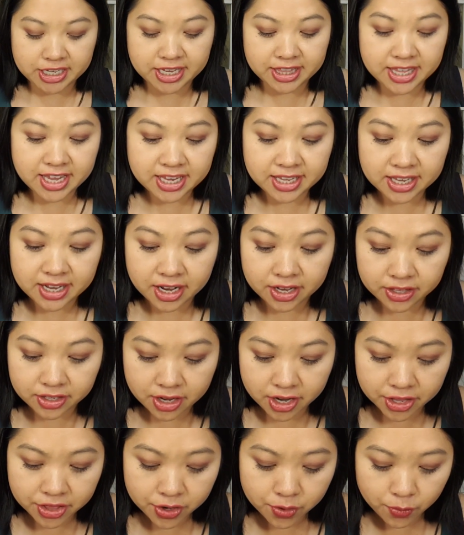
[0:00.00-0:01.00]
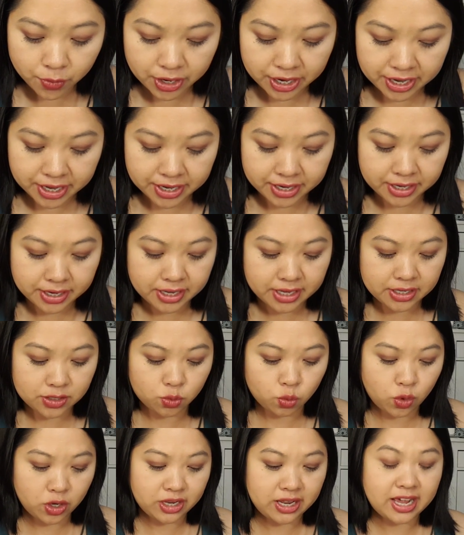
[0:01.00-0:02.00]
And then the other one
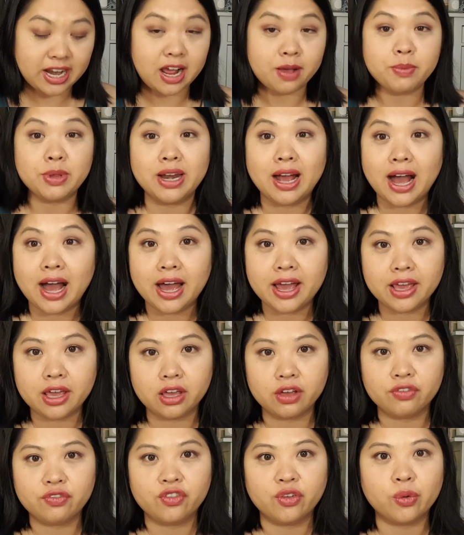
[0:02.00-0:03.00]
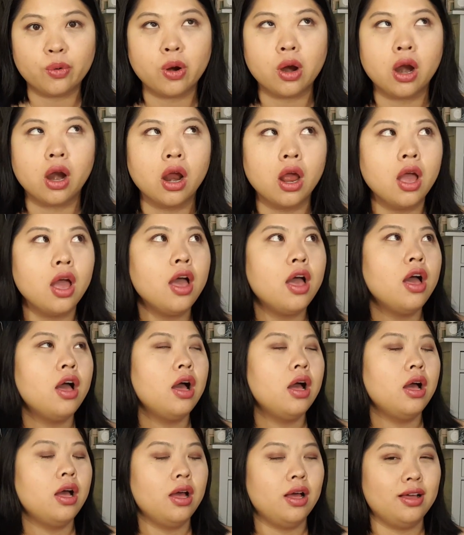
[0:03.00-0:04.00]
is one that I've been eyeing for
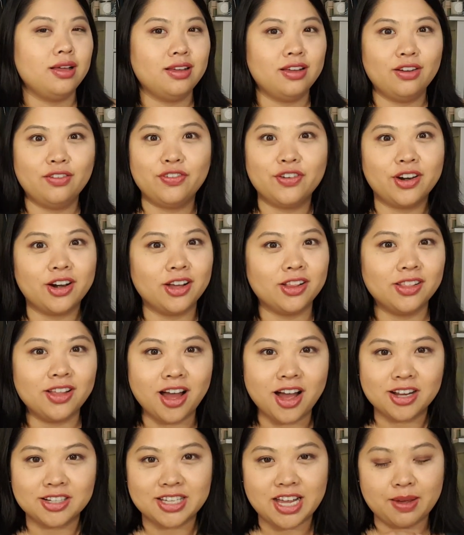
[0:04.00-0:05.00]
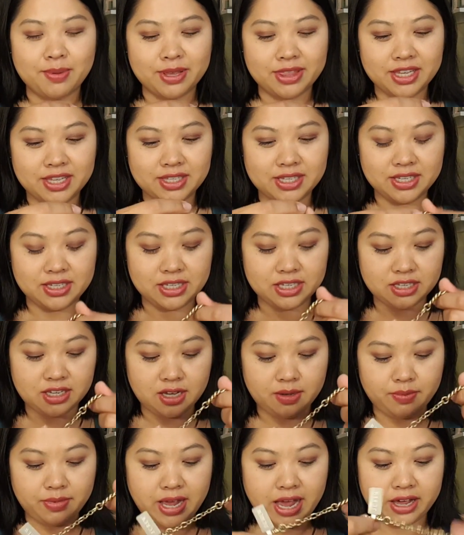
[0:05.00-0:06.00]
for a long time. I think since it's
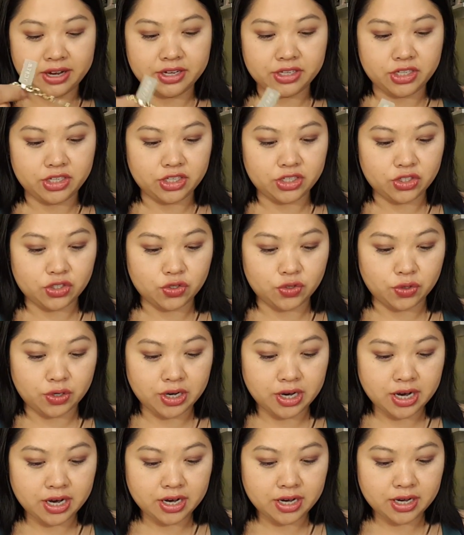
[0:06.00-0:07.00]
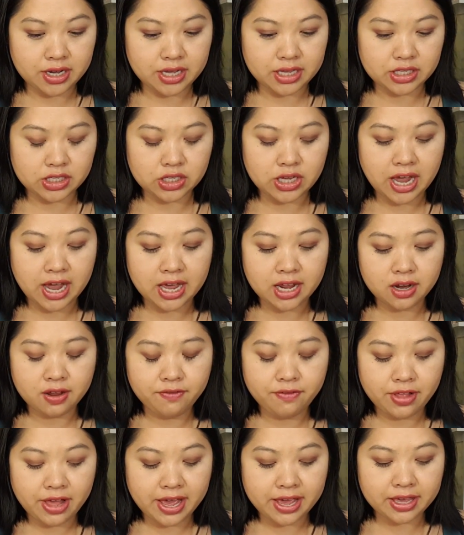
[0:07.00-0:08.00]
come out into the store. It's kind
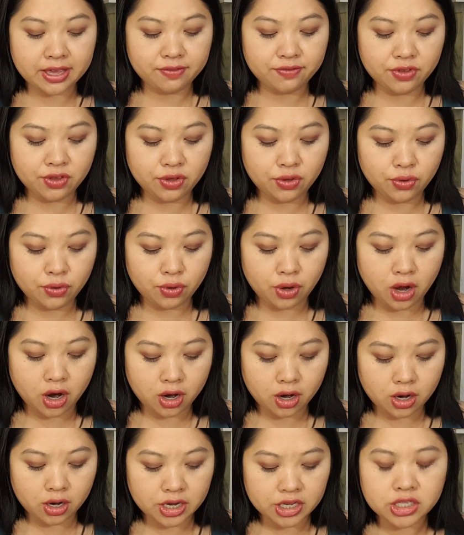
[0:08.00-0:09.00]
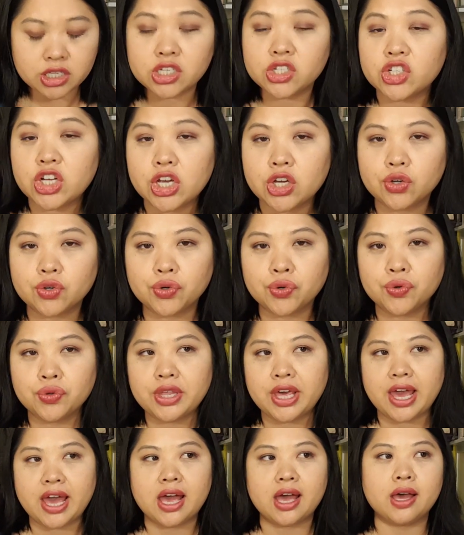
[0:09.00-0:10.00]
of like if you are into J. Crew,
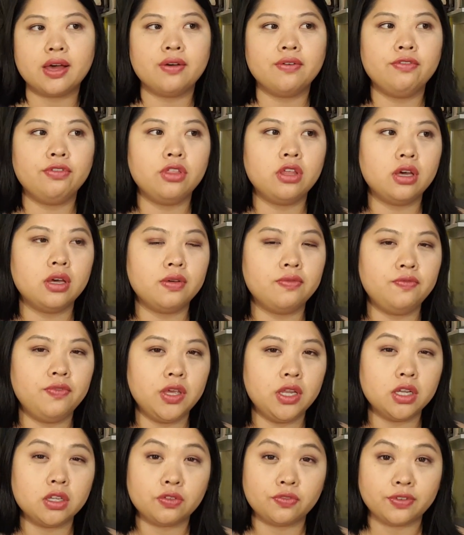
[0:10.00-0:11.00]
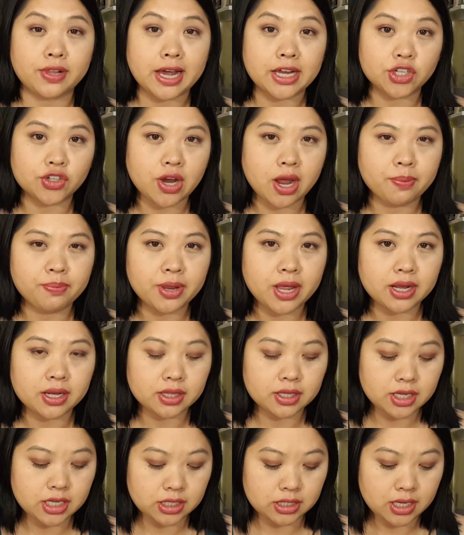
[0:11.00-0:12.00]
they have the Venus flytrap
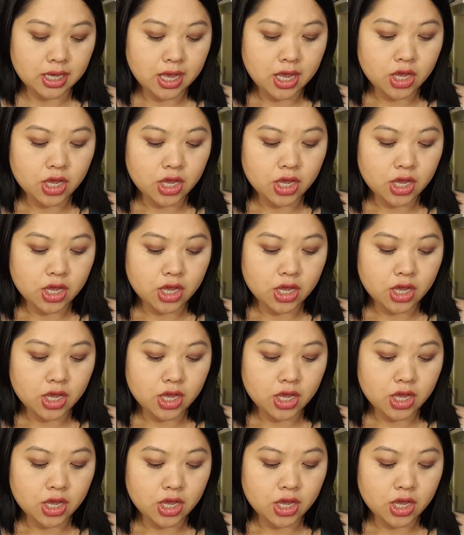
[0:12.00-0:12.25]
necklace.